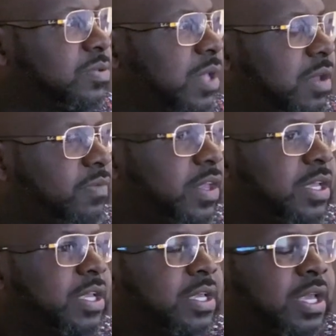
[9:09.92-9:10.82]
Envy.
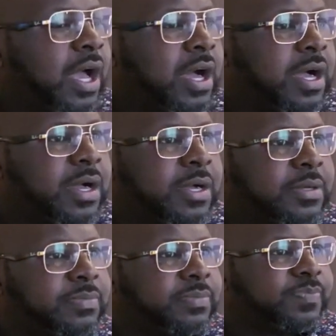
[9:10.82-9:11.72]

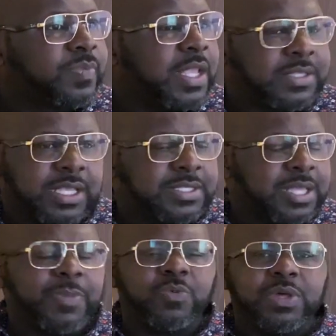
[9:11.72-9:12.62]
It's
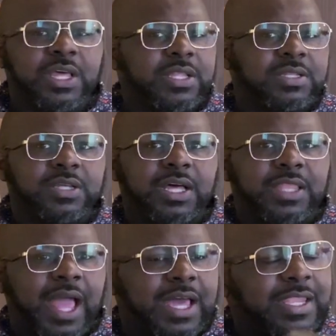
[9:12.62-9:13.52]
something with a
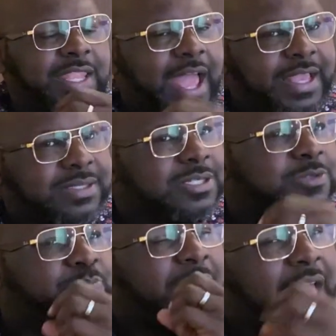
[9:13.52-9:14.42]
light
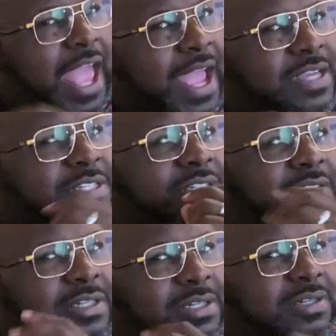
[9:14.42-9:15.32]
splash
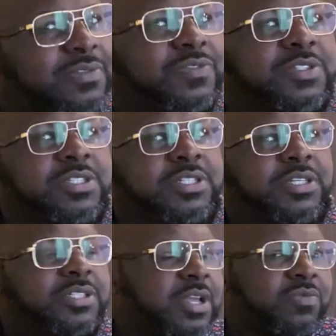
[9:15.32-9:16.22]
of
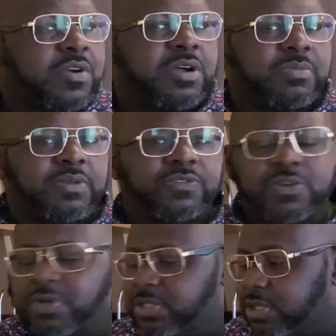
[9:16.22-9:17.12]
that rum
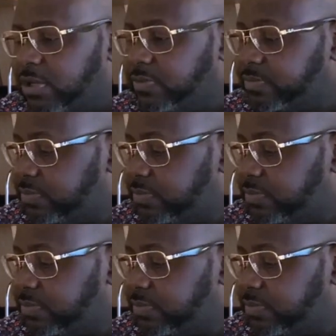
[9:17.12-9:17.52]
influence. So